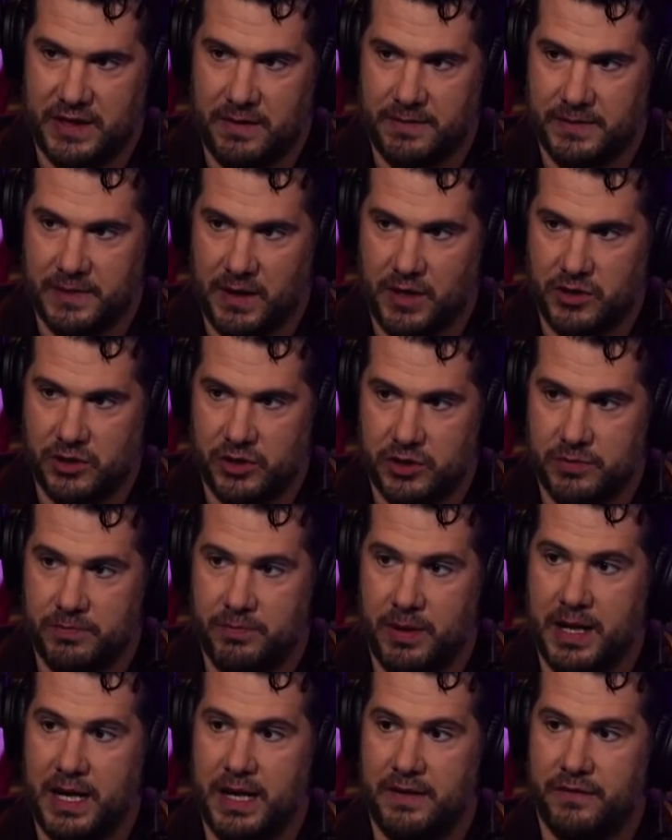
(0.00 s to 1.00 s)
same signatures. Right.
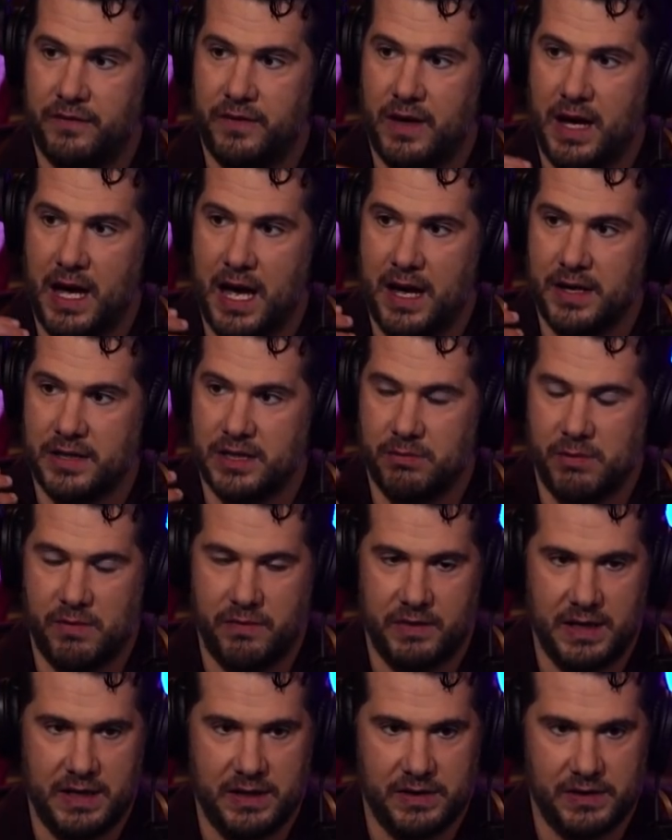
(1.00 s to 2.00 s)
But if some
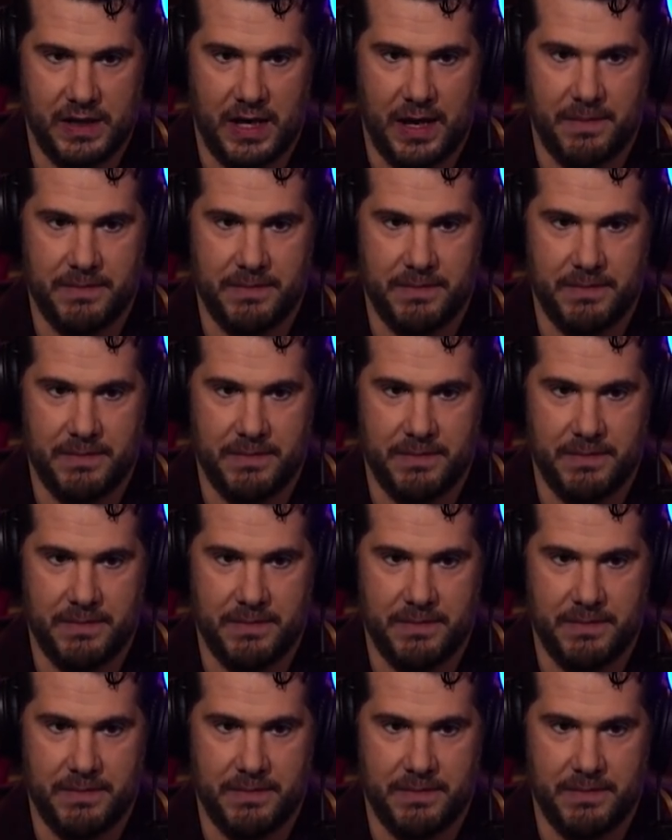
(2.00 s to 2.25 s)
of these